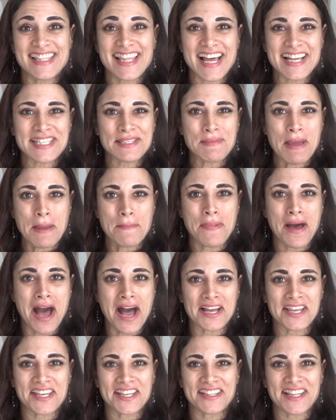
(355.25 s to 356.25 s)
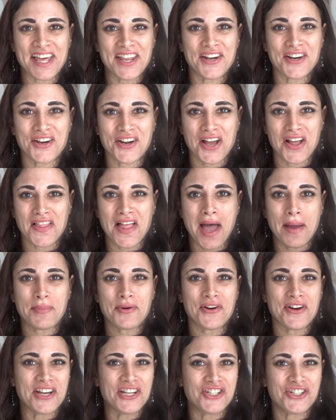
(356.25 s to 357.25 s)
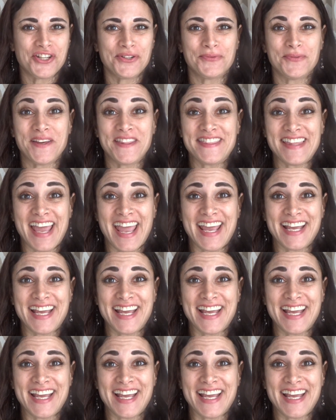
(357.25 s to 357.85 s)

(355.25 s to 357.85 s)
that's my pocket letter collaboration with